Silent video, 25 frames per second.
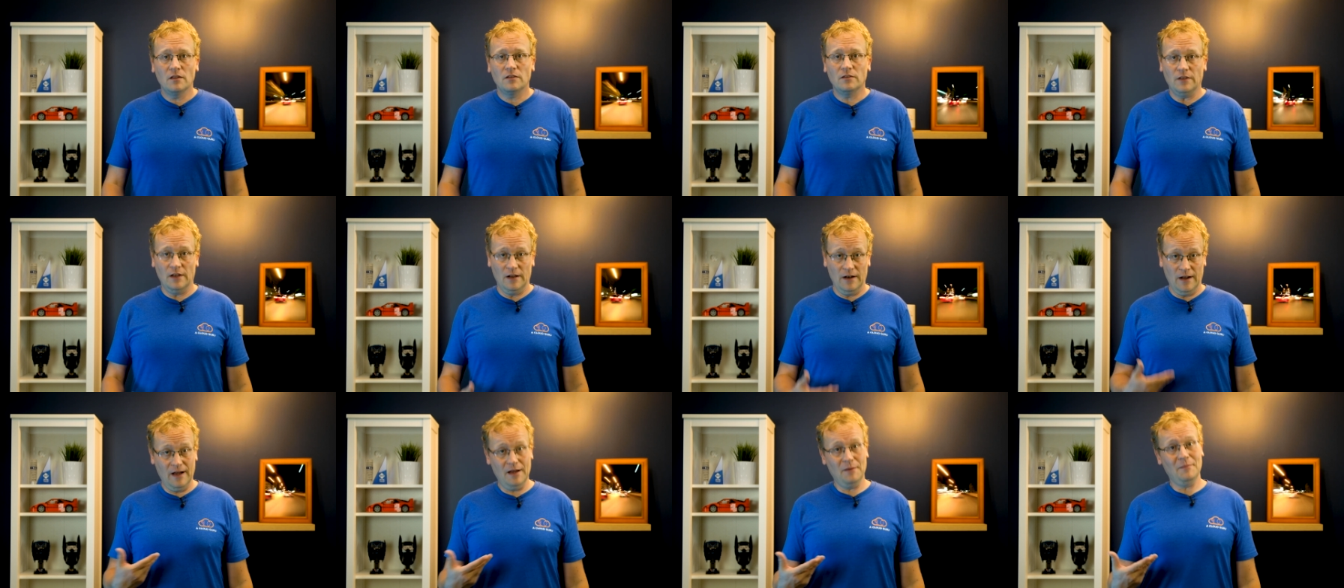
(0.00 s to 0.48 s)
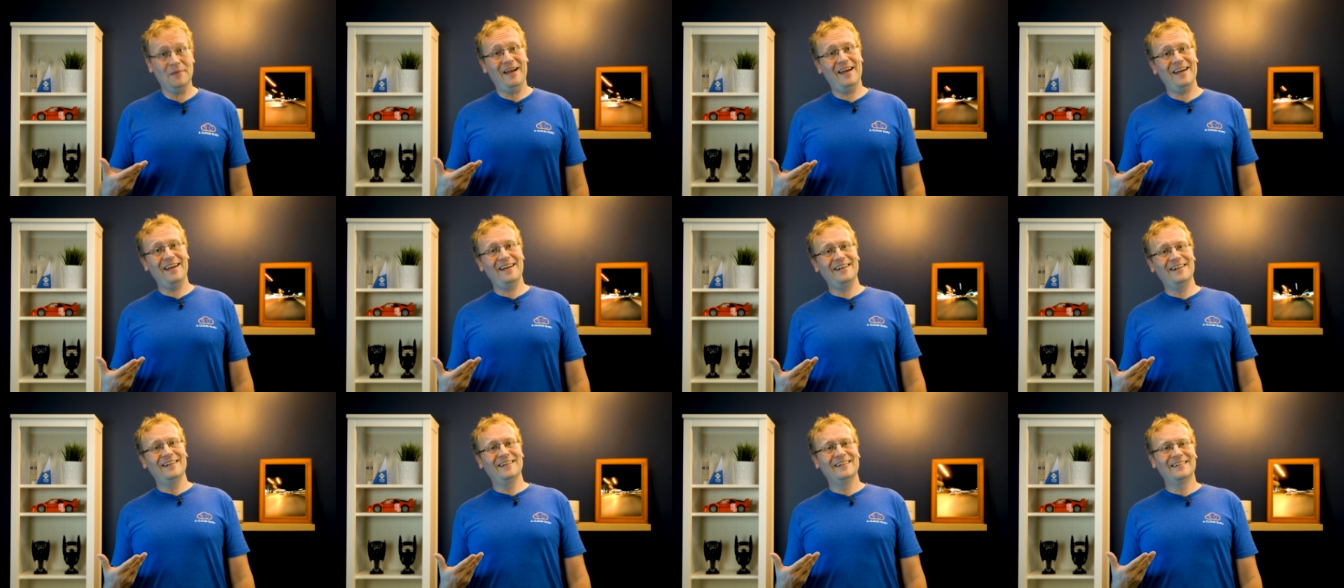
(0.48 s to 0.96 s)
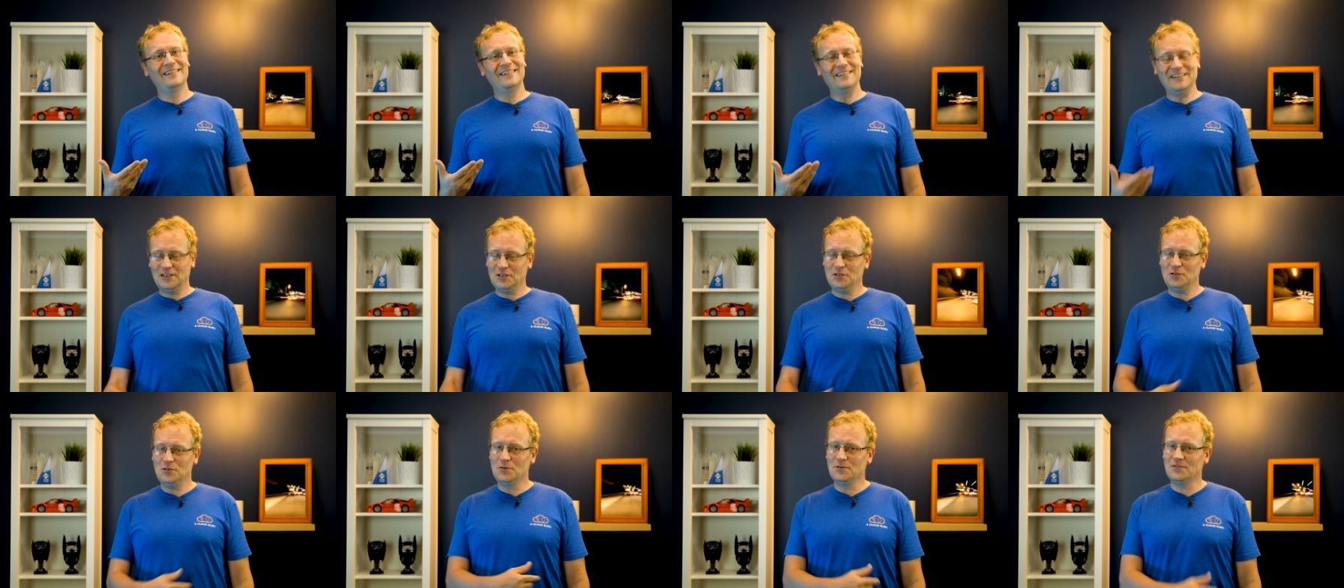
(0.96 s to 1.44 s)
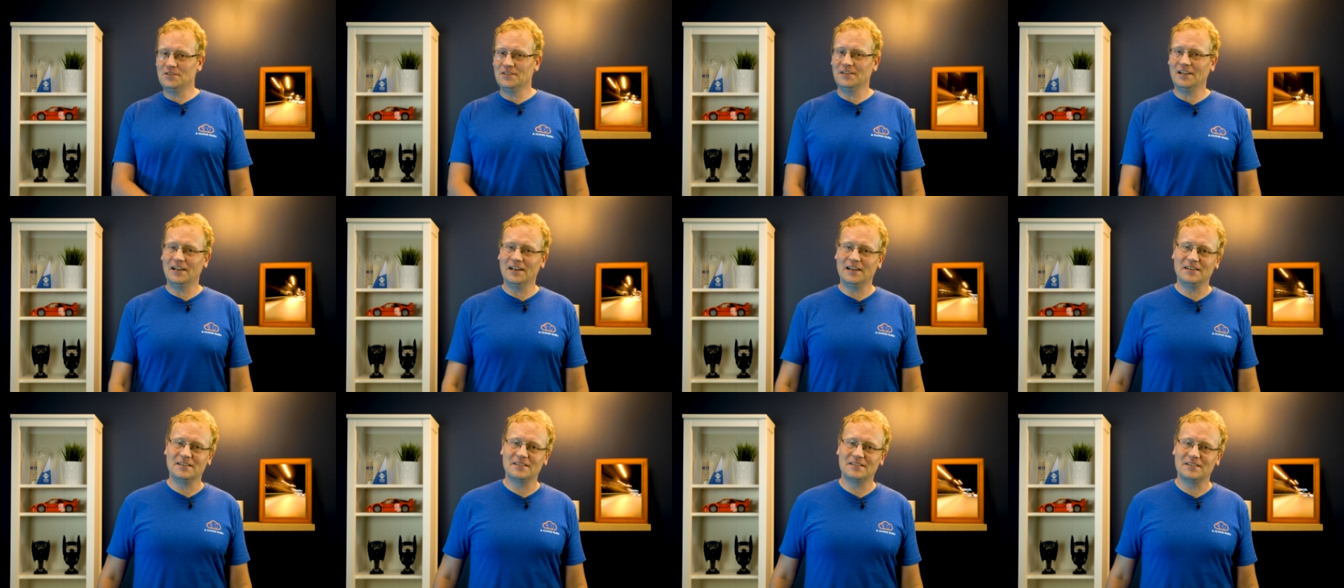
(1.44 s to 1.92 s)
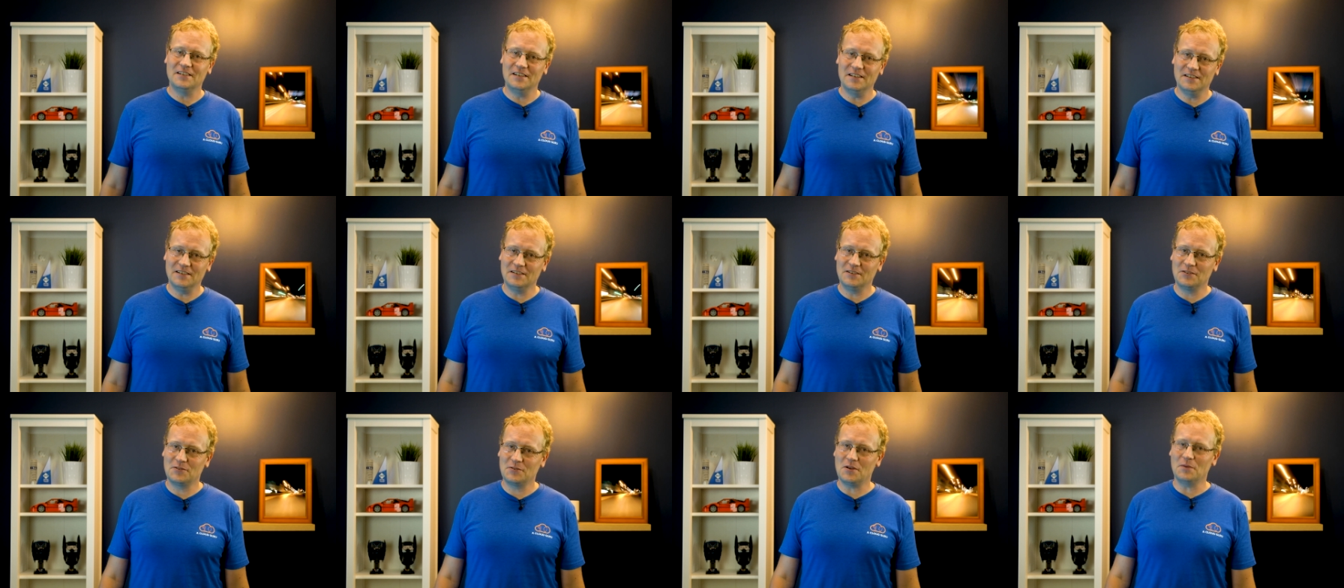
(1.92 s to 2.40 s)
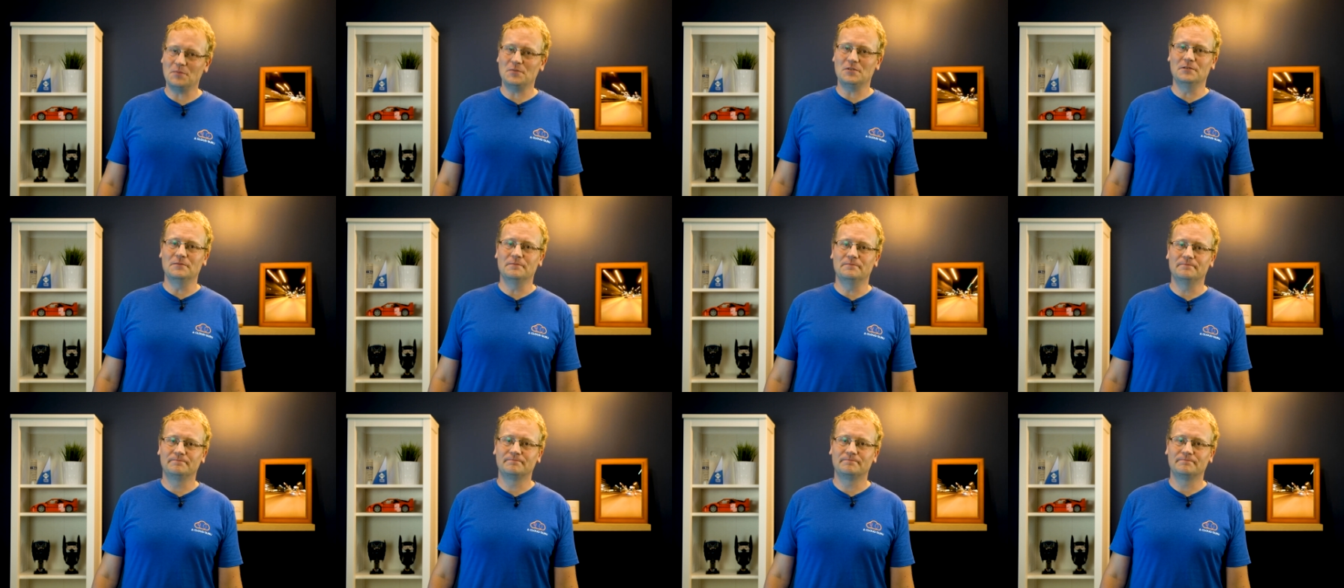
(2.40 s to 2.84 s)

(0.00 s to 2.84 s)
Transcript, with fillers: that I made using the links in the description.